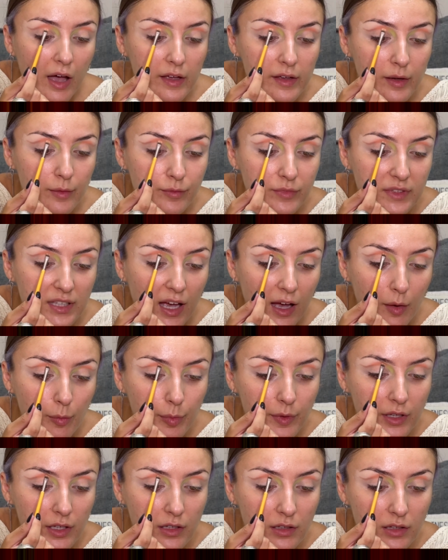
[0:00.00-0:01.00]
am
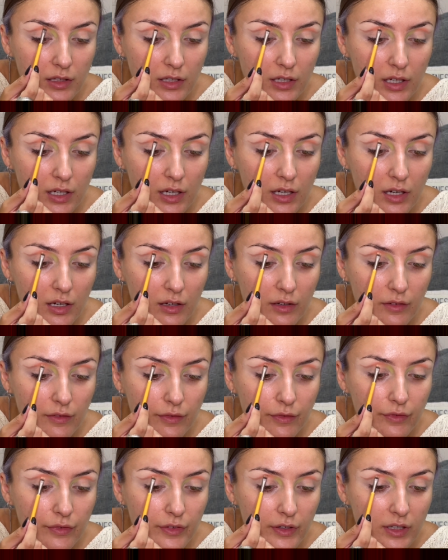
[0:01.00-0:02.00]
tapping the
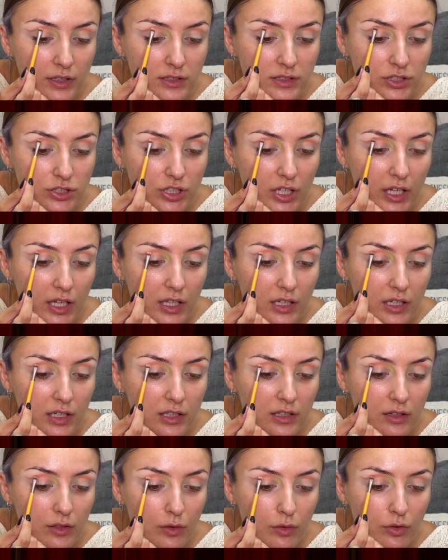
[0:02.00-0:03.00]
first shade in
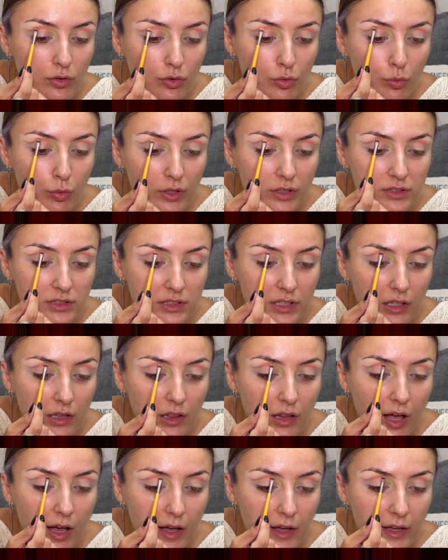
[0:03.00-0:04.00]
towards the
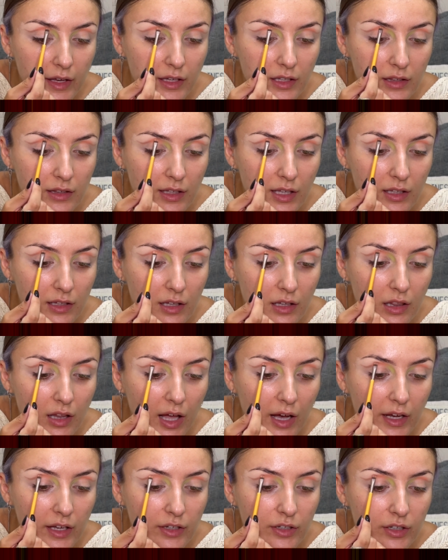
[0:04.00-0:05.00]
line that the
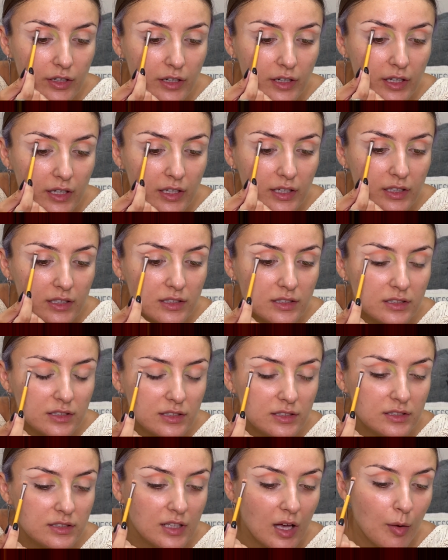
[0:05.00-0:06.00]
liner
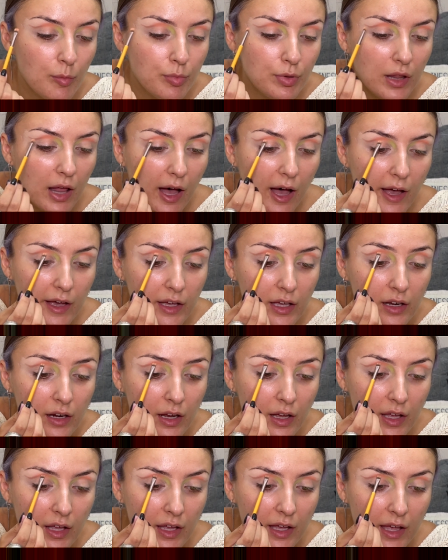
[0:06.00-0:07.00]
is applied,
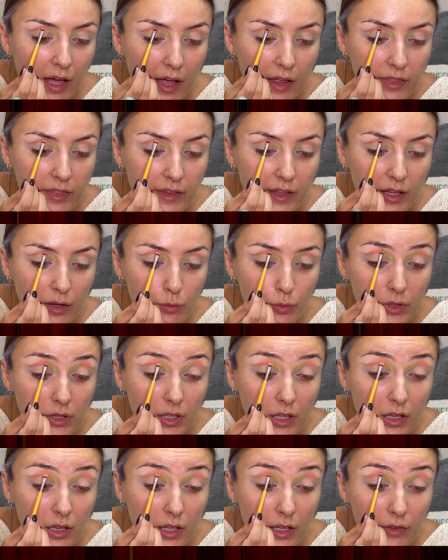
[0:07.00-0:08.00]
and then with the
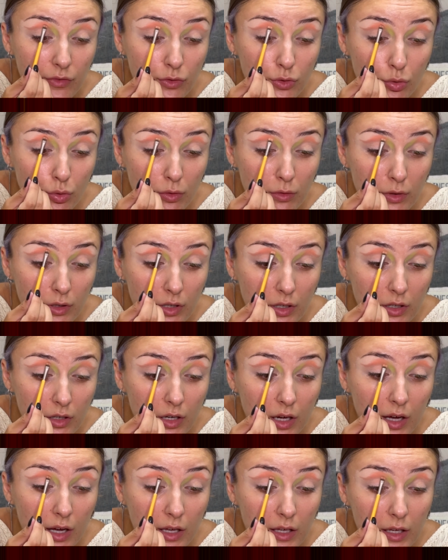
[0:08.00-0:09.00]
leftover,
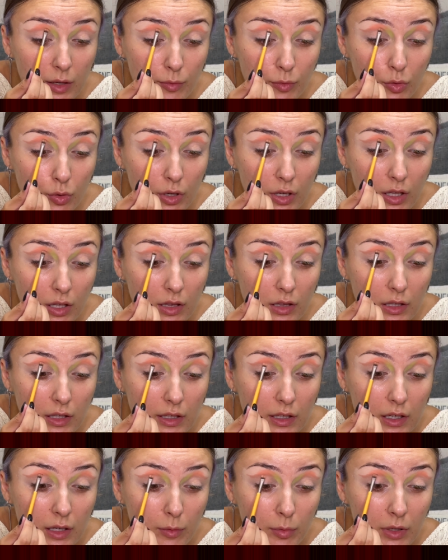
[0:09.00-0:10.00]
I am going a
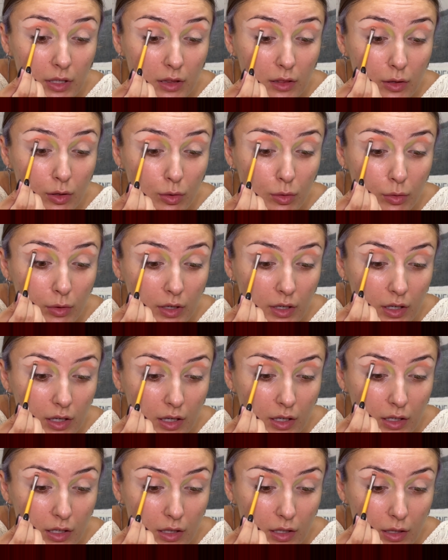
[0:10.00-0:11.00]
little bit lower
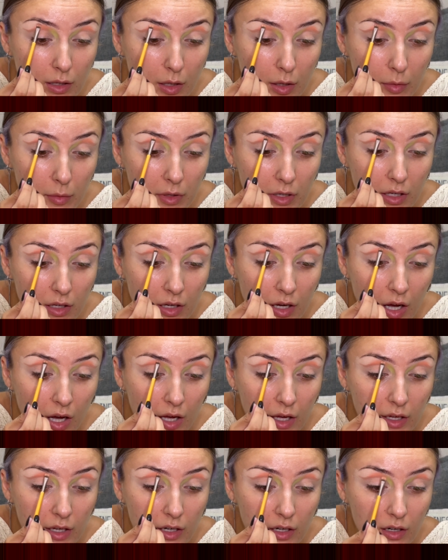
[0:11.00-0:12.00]
and a little bit
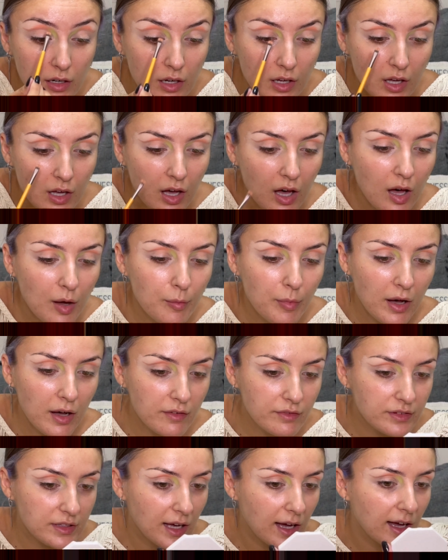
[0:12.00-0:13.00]
higher
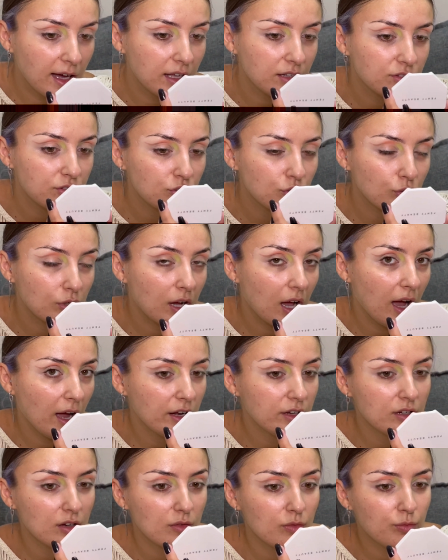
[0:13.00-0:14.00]
above that to
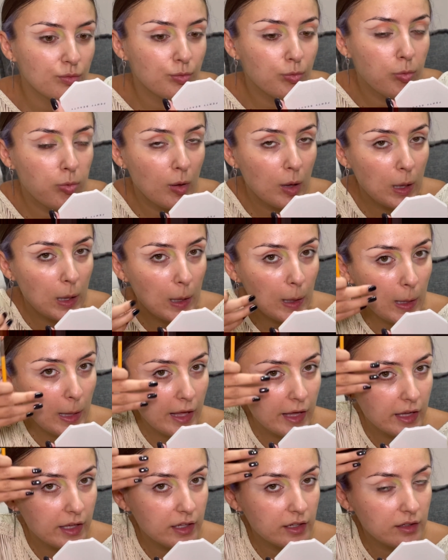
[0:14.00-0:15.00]
kind of
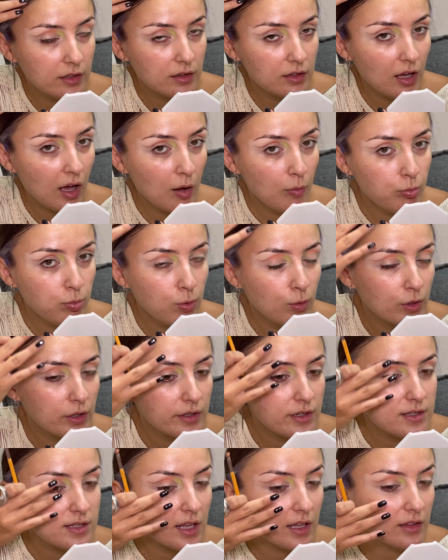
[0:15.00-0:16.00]
blend
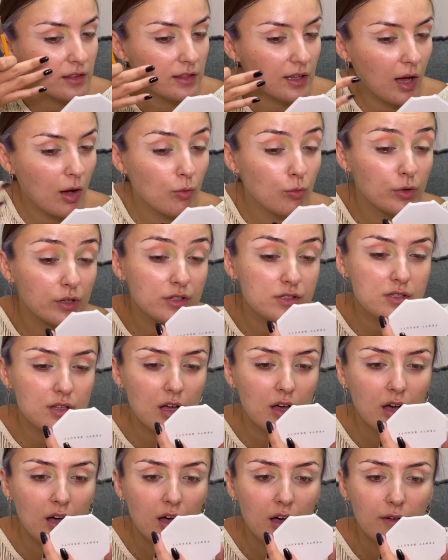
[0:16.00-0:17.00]
upwards and downwards
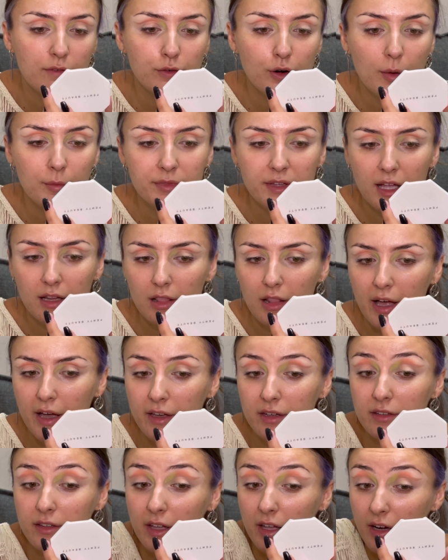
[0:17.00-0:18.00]
from that line
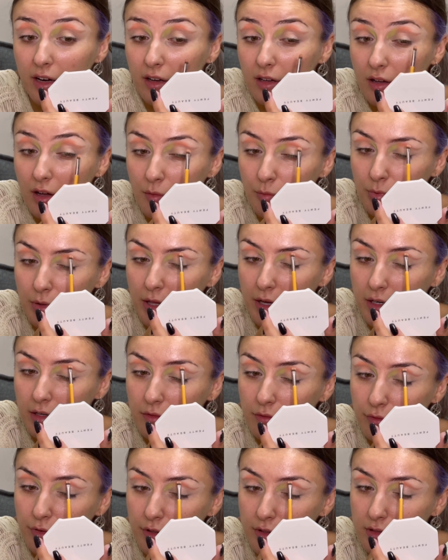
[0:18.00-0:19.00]
that I applied at
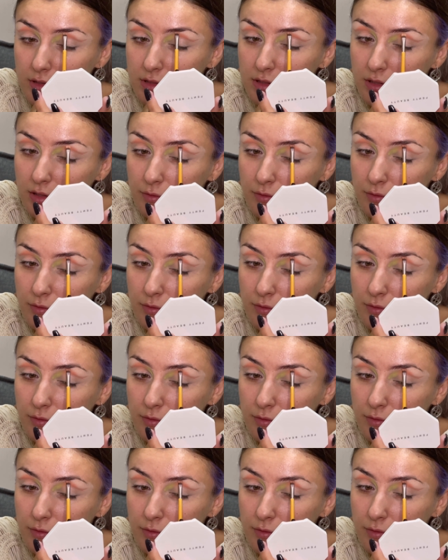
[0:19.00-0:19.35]
first.